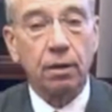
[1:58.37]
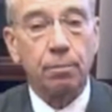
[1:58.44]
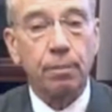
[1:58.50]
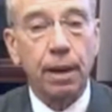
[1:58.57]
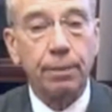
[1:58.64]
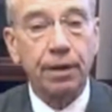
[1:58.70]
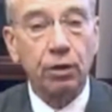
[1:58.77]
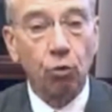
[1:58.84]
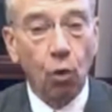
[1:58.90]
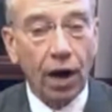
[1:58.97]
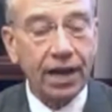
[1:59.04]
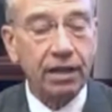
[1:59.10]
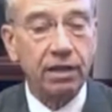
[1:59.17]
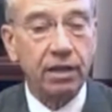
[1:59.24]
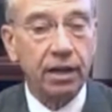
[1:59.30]
maybe
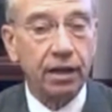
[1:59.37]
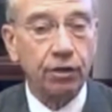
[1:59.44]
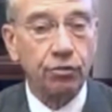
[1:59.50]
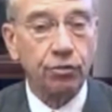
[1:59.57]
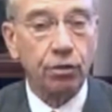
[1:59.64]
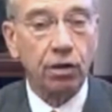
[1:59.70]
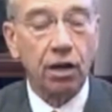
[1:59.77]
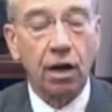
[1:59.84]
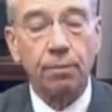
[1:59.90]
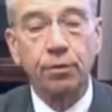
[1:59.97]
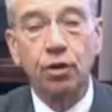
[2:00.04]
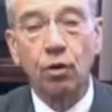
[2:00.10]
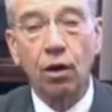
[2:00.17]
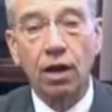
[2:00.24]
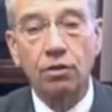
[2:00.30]
write things or come
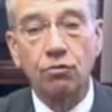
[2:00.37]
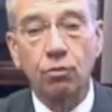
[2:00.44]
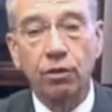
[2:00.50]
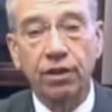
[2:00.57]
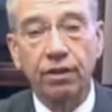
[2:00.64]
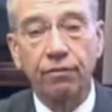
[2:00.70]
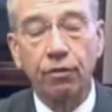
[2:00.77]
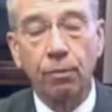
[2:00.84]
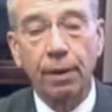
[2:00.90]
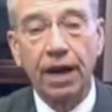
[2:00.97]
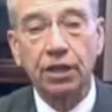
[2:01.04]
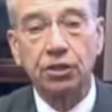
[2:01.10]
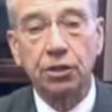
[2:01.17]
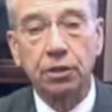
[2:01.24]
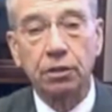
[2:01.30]
to us with
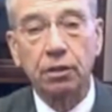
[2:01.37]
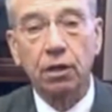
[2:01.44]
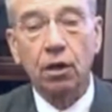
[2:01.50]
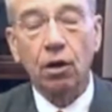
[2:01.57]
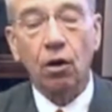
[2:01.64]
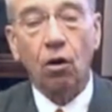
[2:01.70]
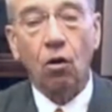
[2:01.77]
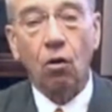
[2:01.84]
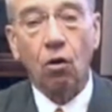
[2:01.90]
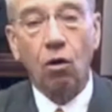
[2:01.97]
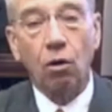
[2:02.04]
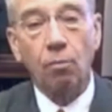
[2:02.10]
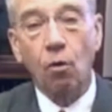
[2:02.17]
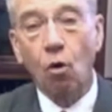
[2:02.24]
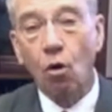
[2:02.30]
information.
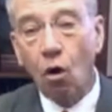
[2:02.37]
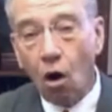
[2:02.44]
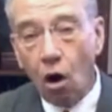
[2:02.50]
Or more